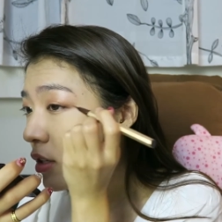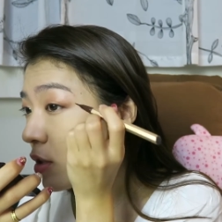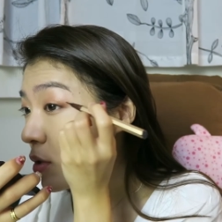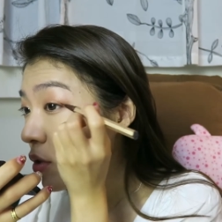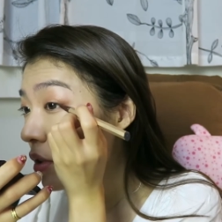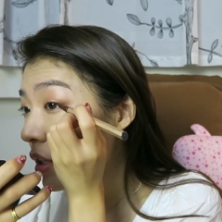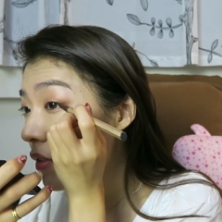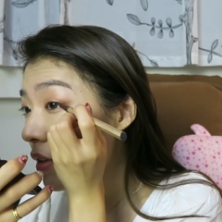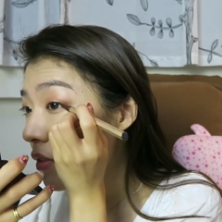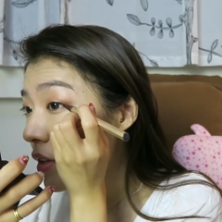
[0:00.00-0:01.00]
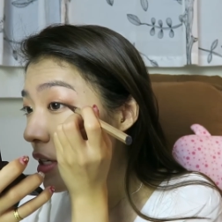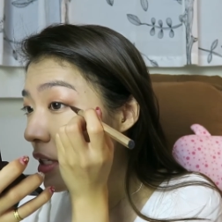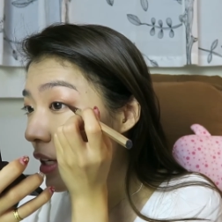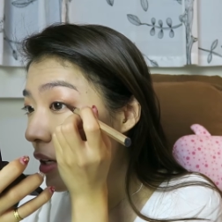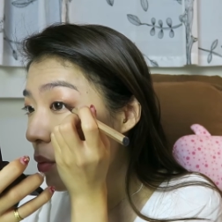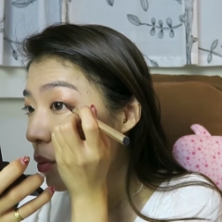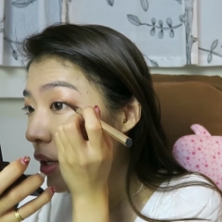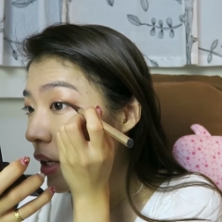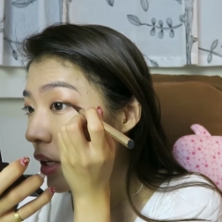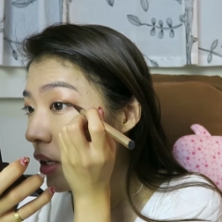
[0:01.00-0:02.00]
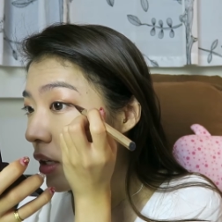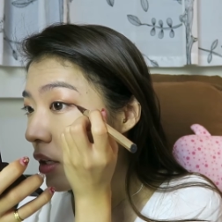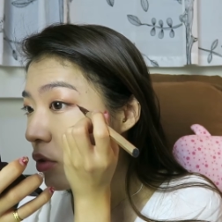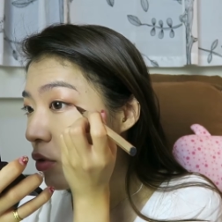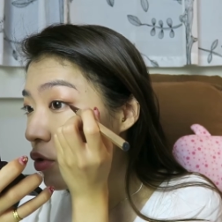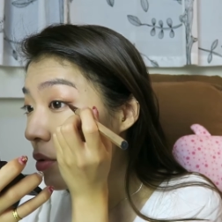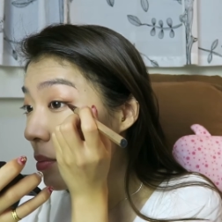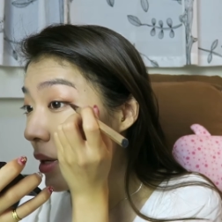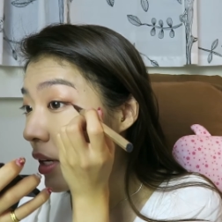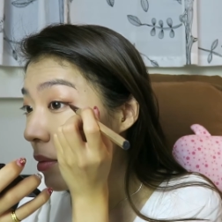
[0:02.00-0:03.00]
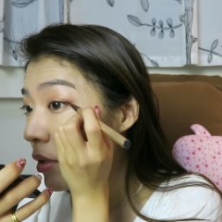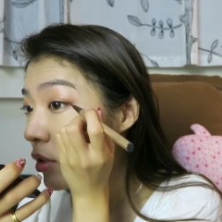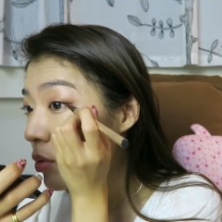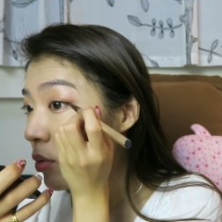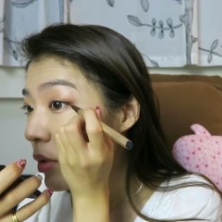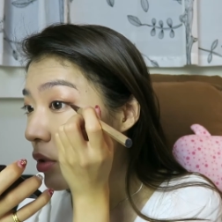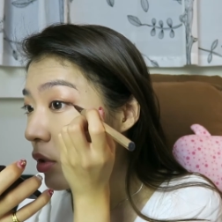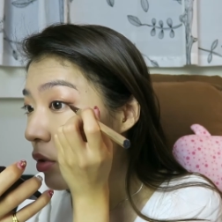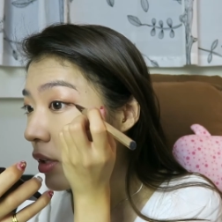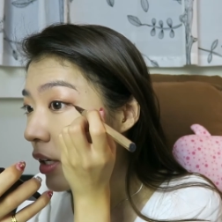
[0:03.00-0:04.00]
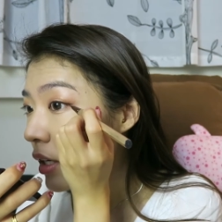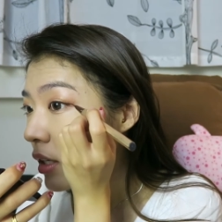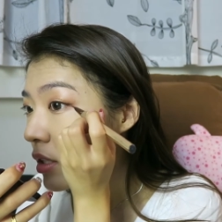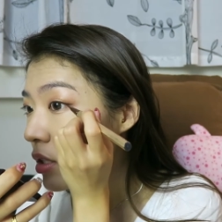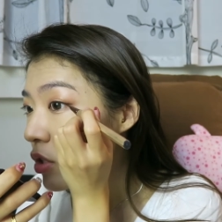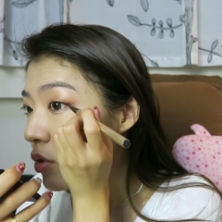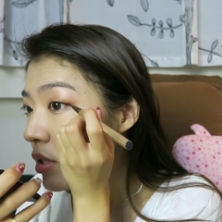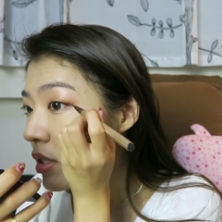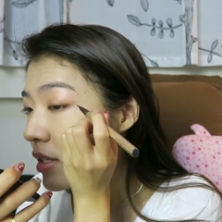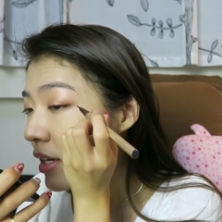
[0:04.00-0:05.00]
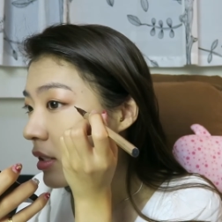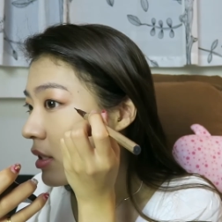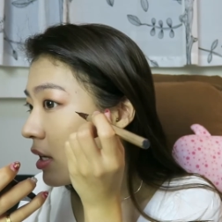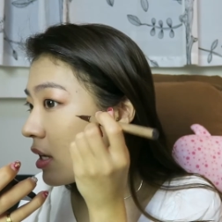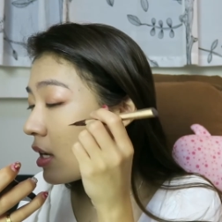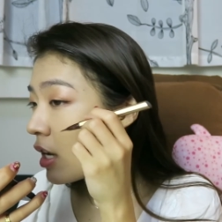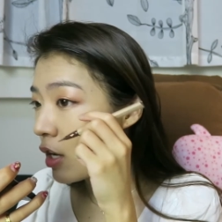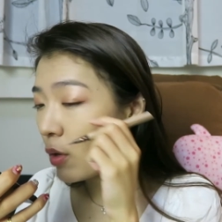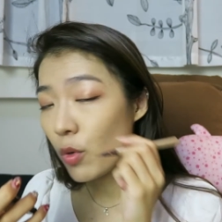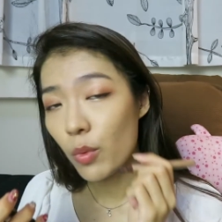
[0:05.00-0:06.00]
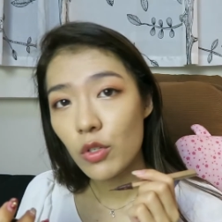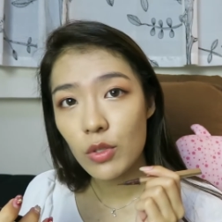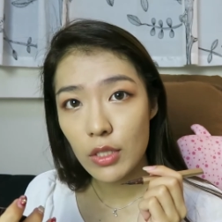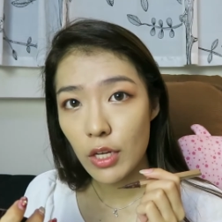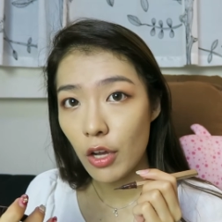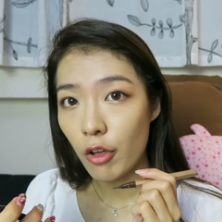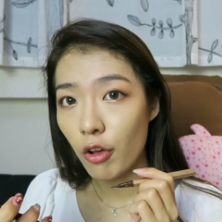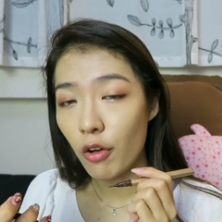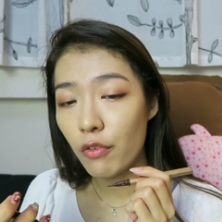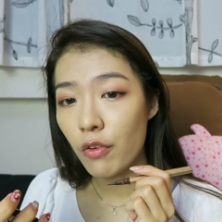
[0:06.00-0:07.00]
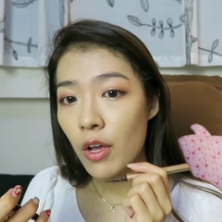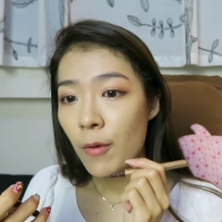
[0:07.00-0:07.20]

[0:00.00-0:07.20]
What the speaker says: I'm just gonna give it a very slight wink, not too dramatic, because we don't want to look like it's too sexy. We don't want to scare off